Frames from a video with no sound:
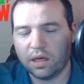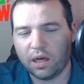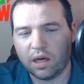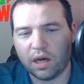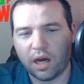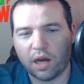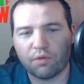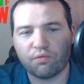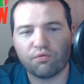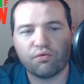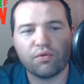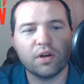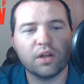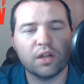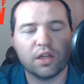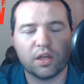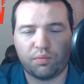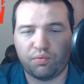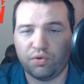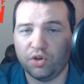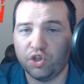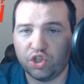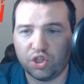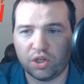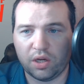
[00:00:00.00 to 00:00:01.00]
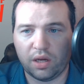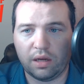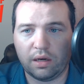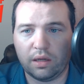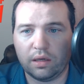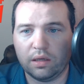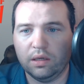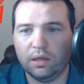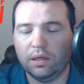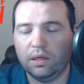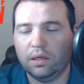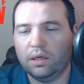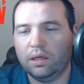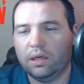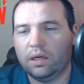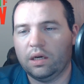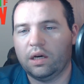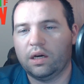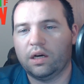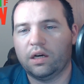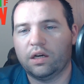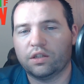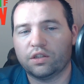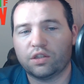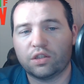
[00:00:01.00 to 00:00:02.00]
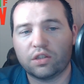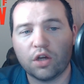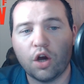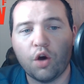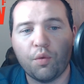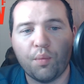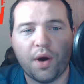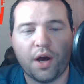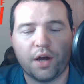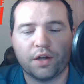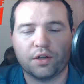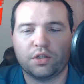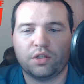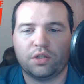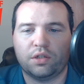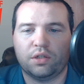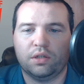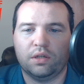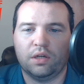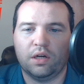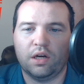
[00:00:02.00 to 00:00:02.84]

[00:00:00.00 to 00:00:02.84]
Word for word: I really appreciate it uh, so much.